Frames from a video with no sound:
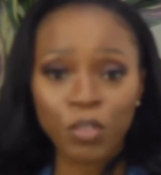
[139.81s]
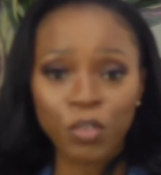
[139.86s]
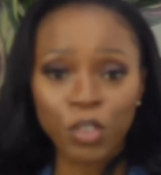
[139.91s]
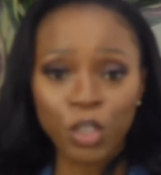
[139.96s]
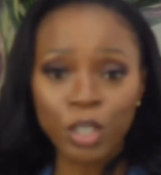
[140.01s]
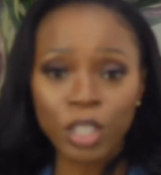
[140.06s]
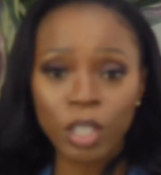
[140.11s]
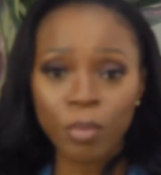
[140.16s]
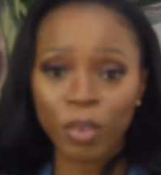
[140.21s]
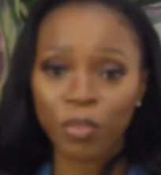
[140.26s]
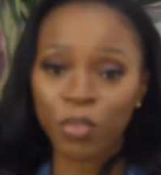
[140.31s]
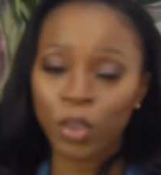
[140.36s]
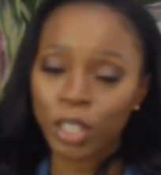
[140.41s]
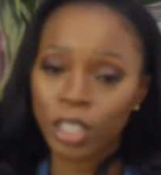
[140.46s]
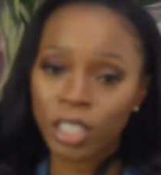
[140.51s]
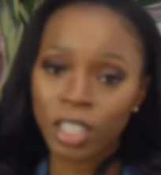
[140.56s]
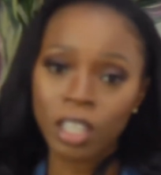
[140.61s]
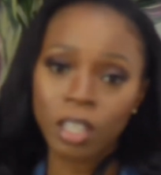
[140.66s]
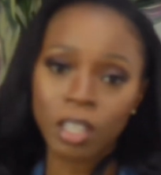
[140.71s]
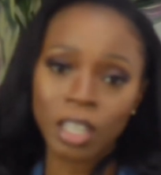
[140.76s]
used it before, you
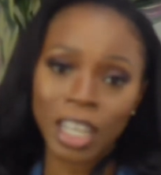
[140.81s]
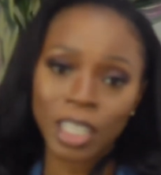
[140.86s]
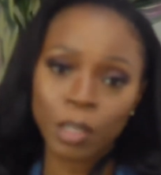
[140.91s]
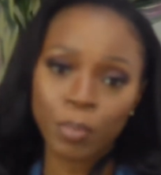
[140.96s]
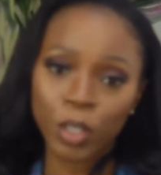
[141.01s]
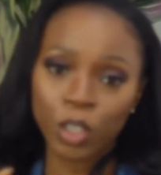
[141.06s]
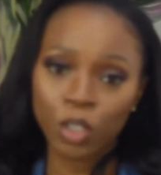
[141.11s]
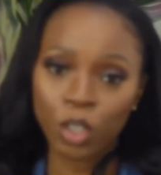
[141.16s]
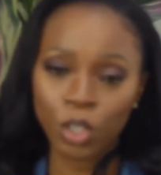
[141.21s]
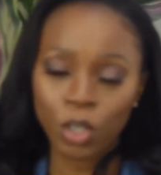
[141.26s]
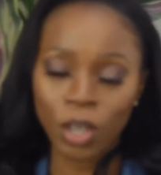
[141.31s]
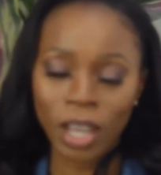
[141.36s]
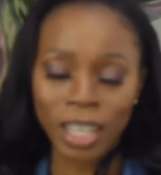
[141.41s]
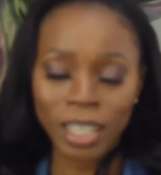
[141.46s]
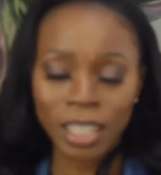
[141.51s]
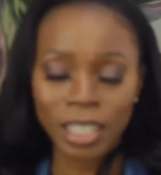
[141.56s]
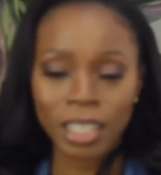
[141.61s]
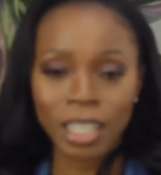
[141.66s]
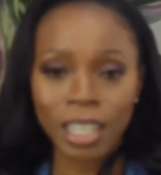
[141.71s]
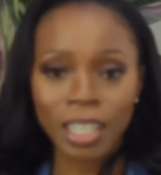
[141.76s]
see the last picture you
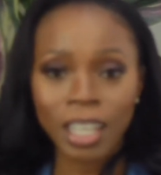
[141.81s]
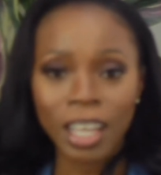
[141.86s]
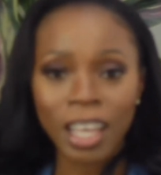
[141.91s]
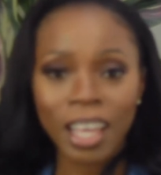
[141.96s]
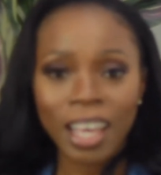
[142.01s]
edited.